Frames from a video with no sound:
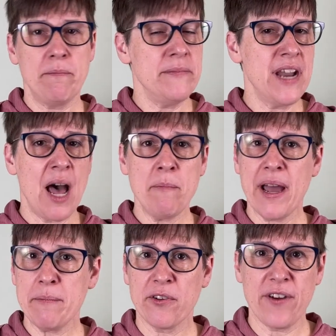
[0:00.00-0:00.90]
not
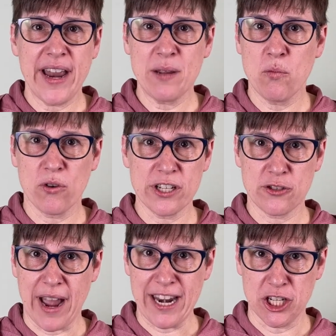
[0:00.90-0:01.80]
by providing more
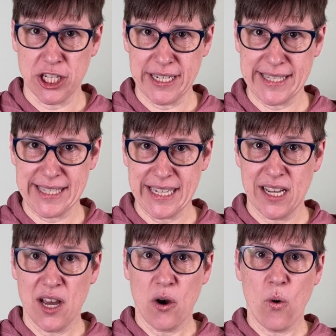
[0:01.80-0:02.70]
strategies
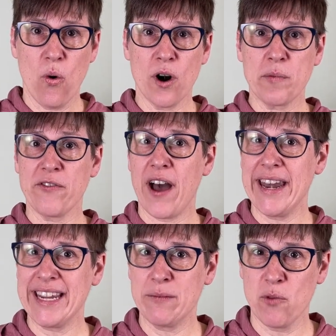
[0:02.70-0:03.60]
or
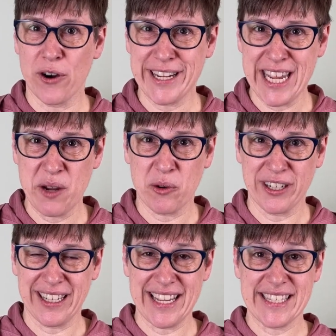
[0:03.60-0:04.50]
providing more
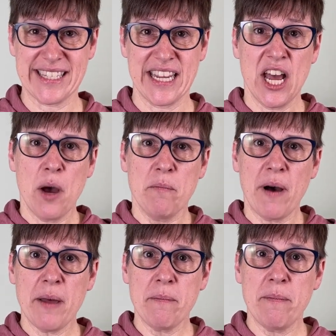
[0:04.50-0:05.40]
keyword lists,
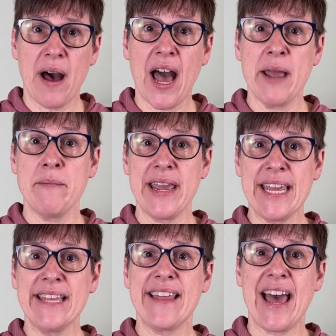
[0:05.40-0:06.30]
but by
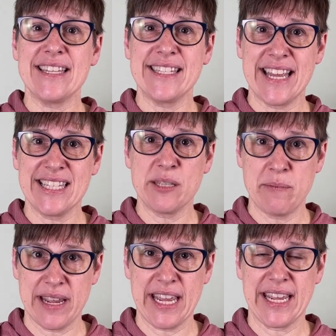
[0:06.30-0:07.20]
making that sense
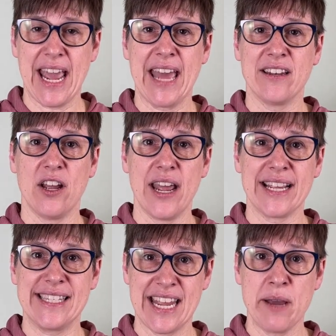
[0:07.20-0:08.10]
making and
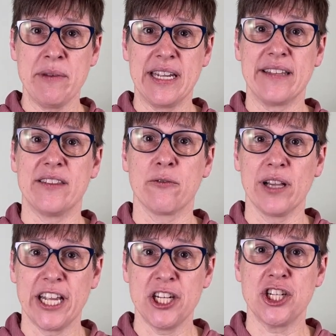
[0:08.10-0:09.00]
examining the
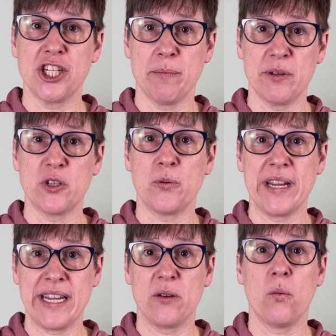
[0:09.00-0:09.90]
relationship
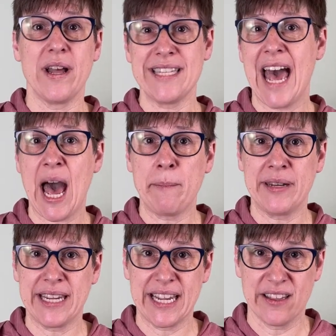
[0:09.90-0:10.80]
between what's
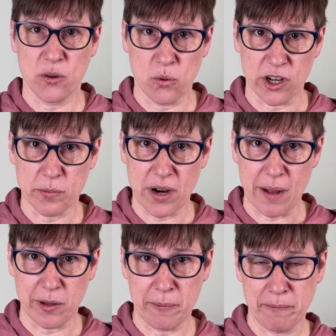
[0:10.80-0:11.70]
happening in the word
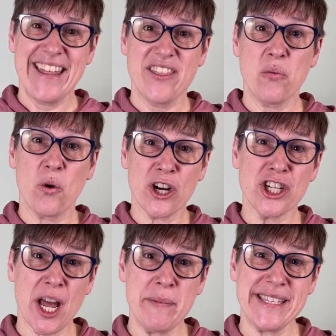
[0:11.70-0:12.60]
problem. The
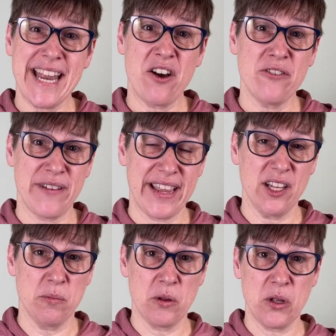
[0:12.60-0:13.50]
workshop is now
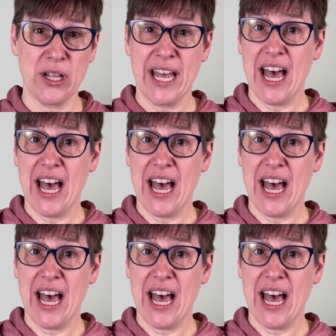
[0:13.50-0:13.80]
available